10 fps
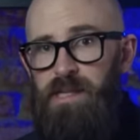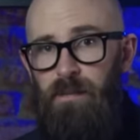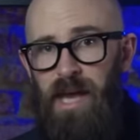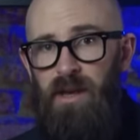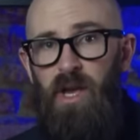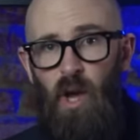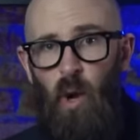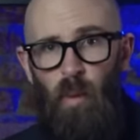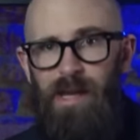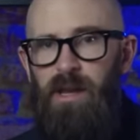the man
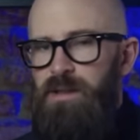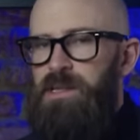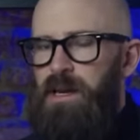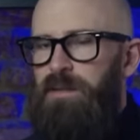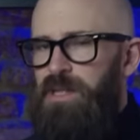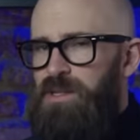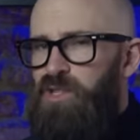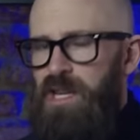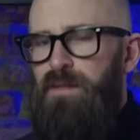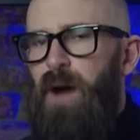we know served as
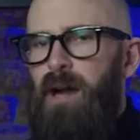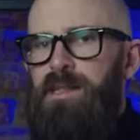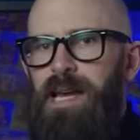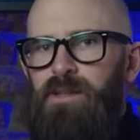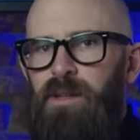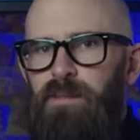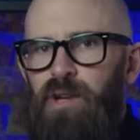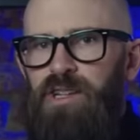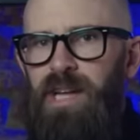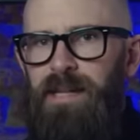chief architect on the
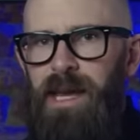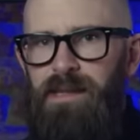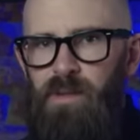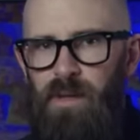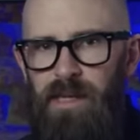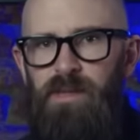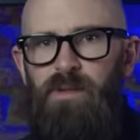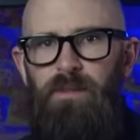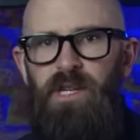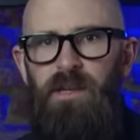project thanks to an
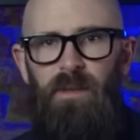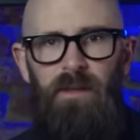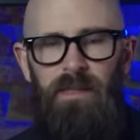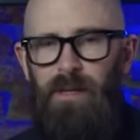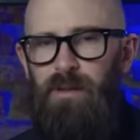inscription on the